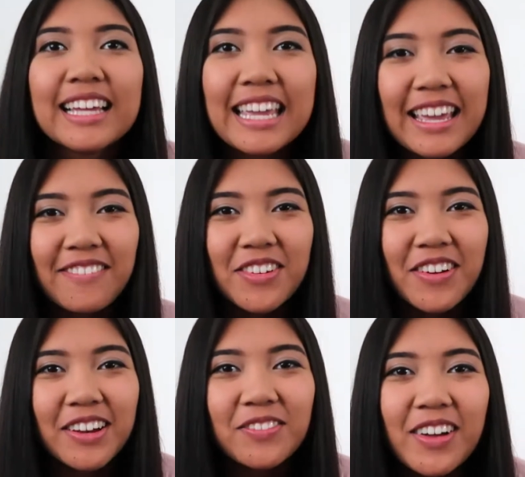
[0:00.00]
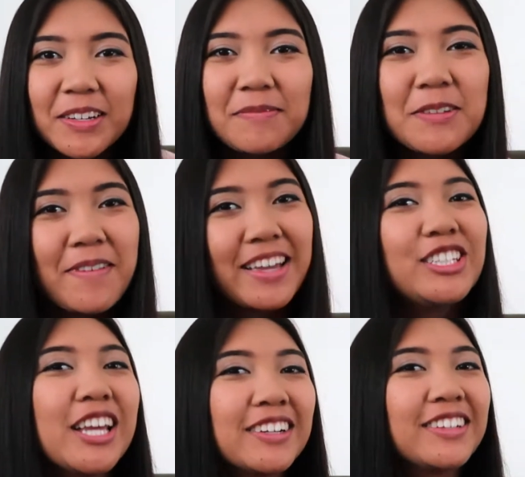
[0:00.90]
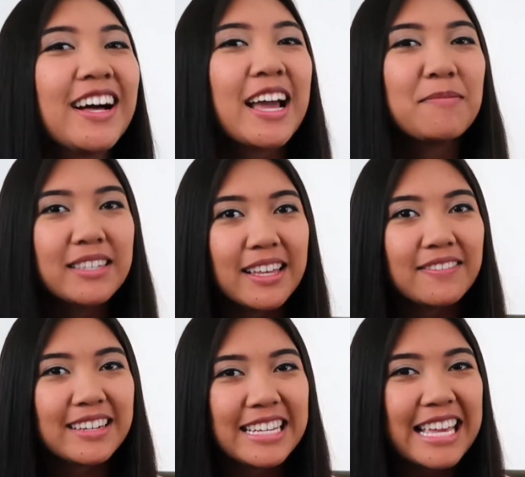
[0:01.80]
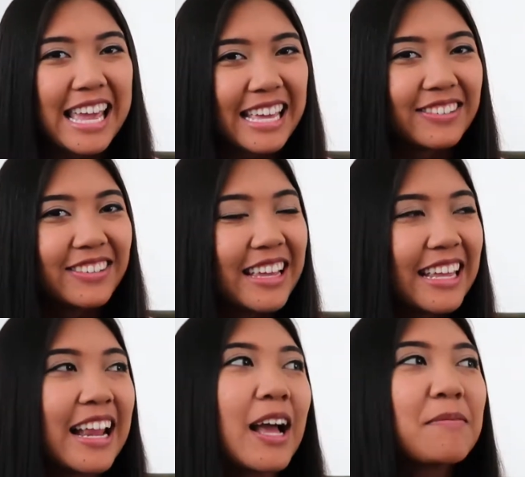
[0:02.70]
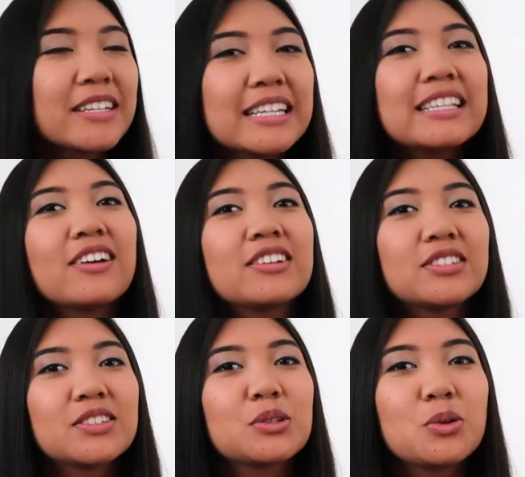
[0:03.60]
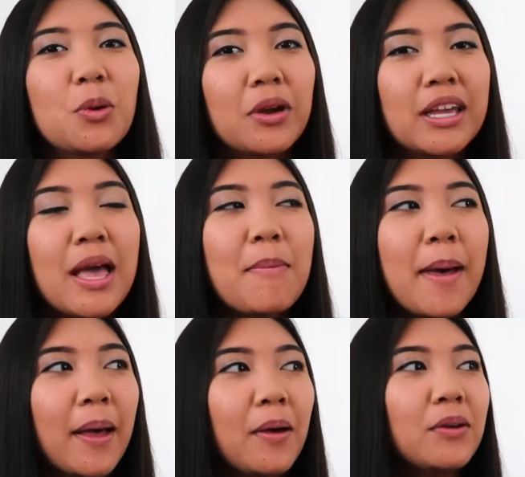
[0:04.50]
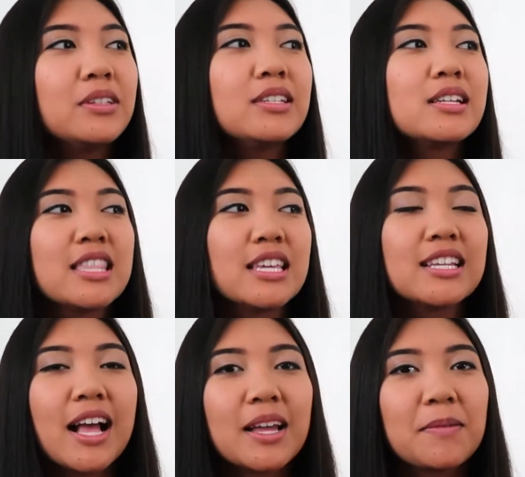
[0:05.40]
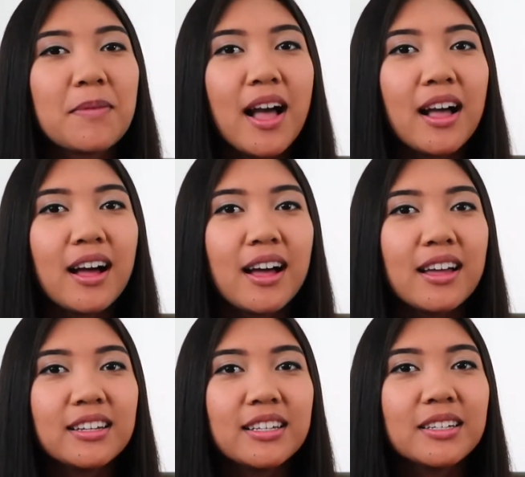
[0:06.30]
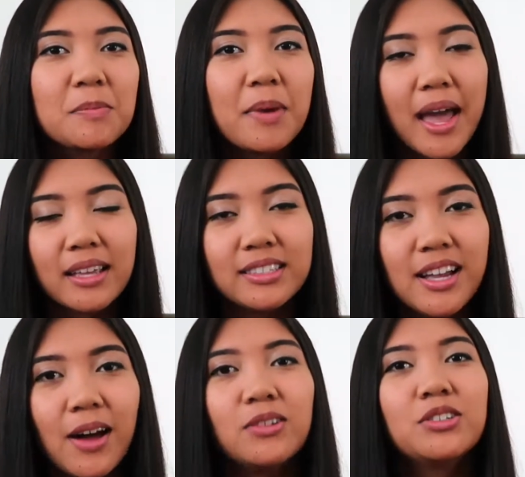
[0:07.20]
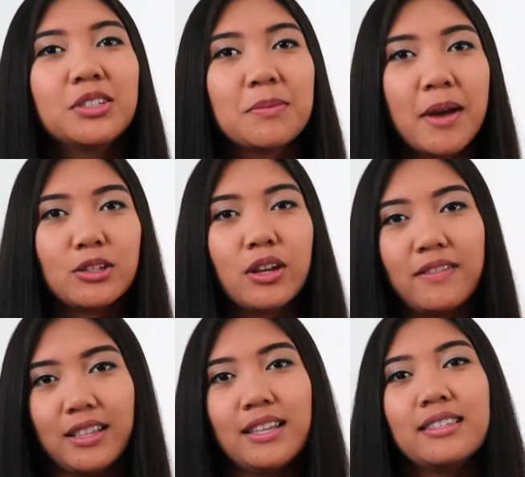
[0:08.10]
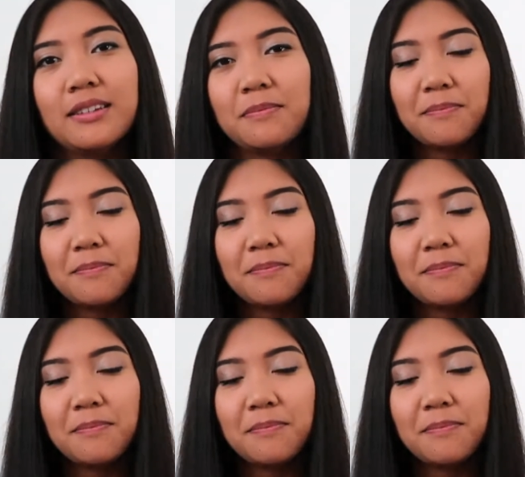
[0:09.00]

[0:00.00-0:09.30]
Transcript: Hey everyone, welcome to my channel. I'm Stephanie Gale and I'm going to tell you a story about the time I passed out during my driving lesson.